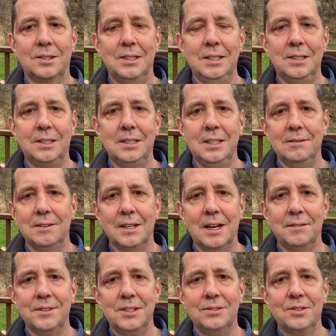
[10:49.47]
Stephen
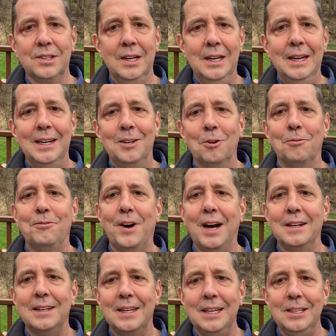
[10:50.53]
Evans. You'll
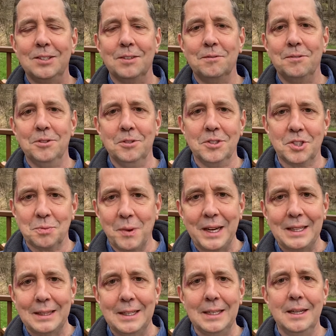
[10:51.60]
find that he's influenced my
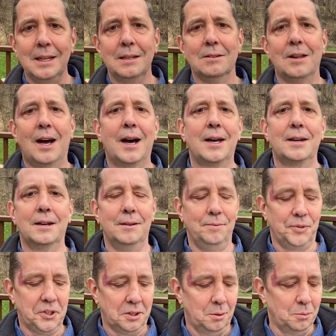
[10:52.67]
thinking a lot in
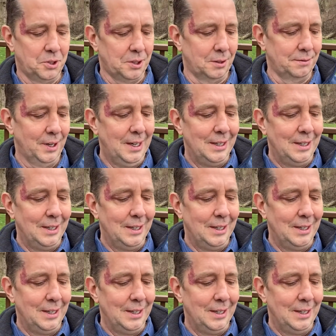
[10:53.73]
terms of